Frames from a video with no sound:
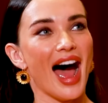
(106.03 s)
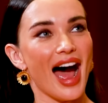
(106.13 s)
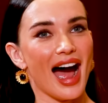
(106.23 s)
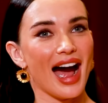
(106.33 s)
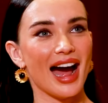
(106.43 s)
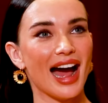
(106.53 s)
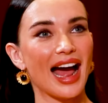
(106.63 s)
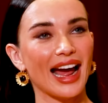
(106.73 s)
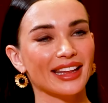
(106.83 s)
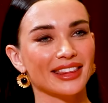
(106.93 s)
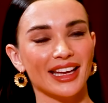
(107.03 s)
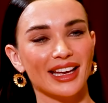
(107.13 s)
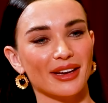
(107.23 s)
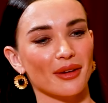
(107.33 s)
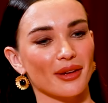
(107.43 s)
uh, I
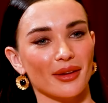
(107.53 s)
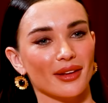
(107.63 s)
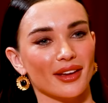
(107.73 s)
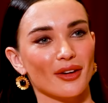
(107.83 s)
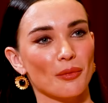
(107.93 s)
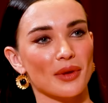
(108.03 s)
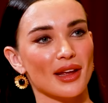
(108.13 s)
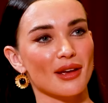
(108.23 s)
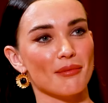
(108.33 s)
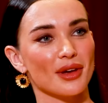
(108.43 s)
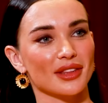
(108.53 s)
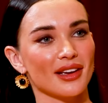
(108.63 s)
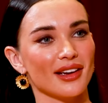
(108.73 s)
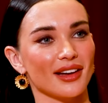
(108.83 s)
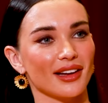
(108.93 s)
think, you know, being a
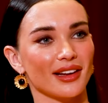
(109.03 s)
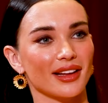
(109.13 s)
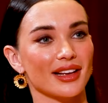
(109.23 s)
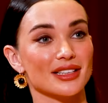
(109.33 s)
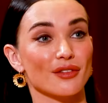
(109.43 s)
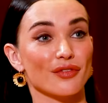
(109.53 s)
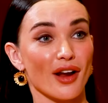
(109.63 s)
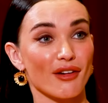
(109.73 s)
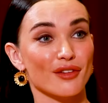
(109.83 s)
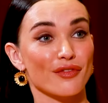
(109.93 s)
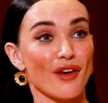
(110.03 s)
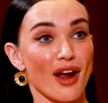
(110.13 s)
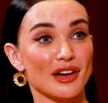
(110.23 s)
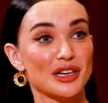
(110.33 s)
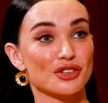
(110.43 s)
mother is a very,
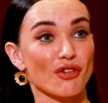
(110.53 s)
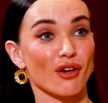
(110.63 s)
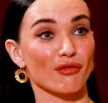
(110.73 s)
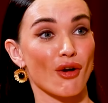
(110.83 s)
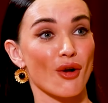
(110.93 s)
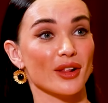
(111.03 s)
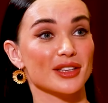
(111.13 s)
very strong role.